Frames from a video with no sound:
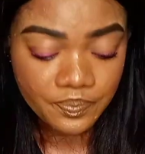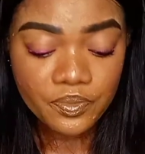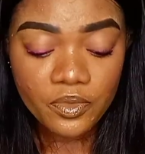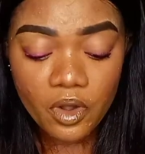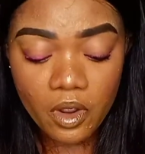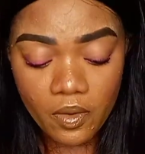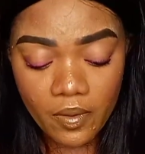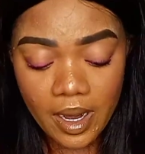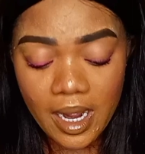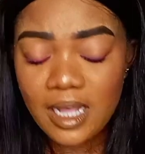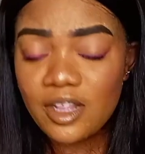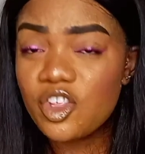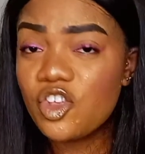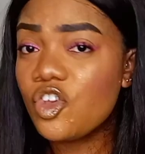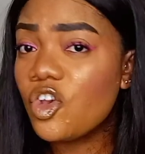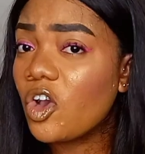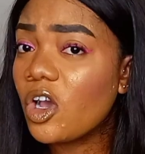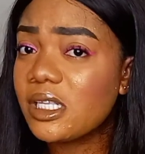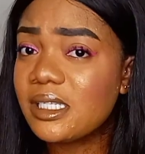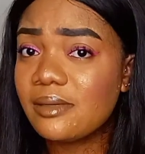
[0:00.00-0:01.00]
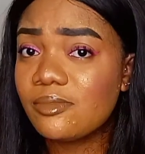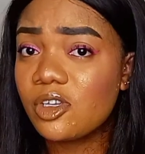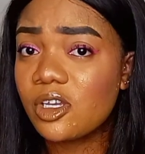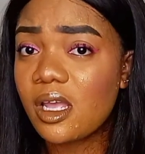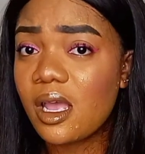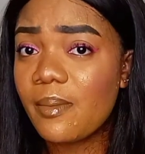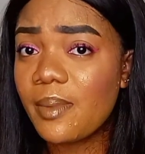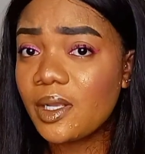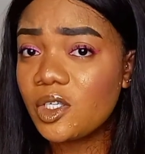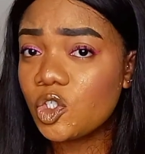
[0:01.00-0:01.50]
All right, and the yogurt I'm talking
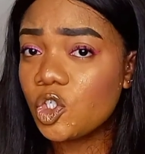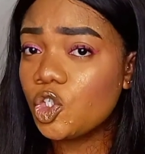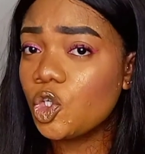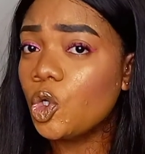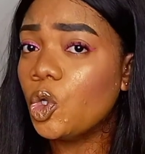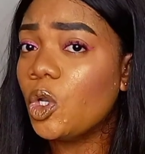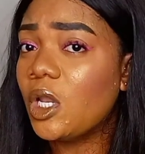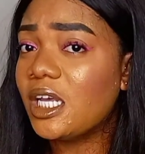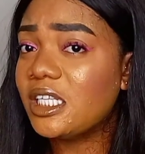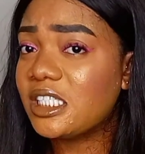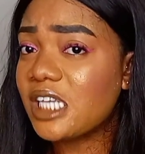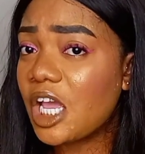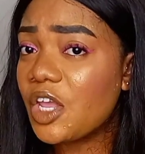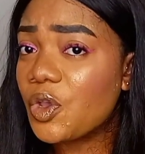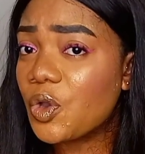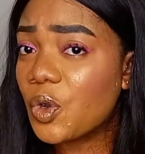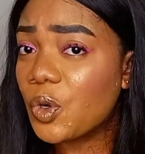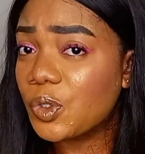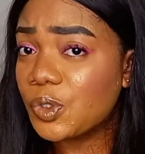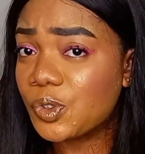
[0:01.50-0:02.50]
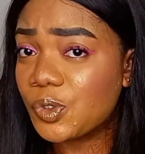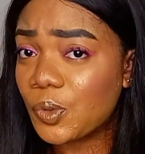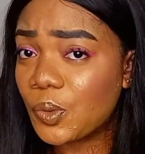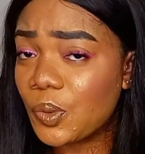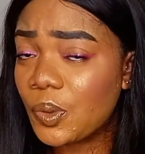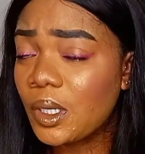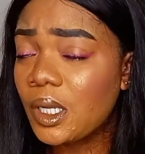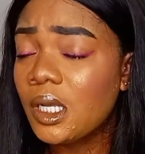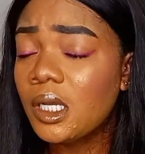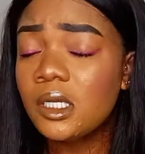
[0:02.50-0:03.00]
about is not the Hollandia yogurt, so
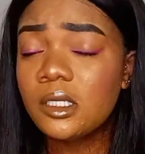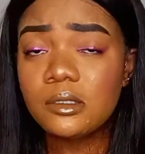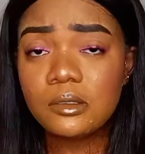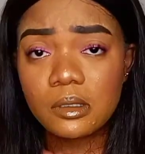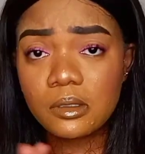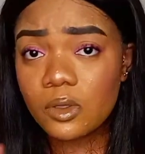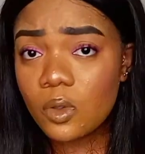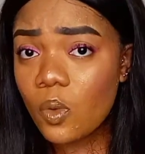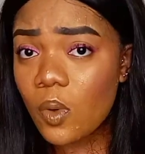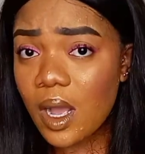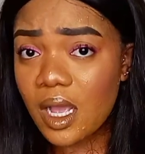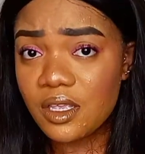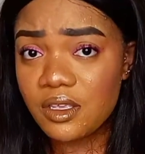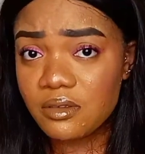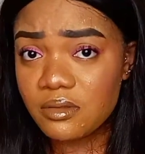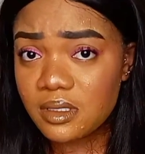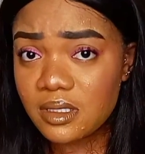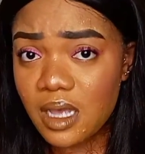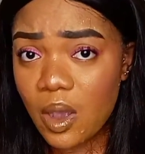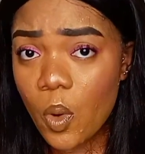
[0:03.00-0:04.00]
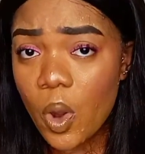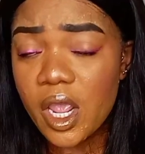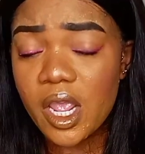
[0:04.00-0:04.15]
don't go and use that one.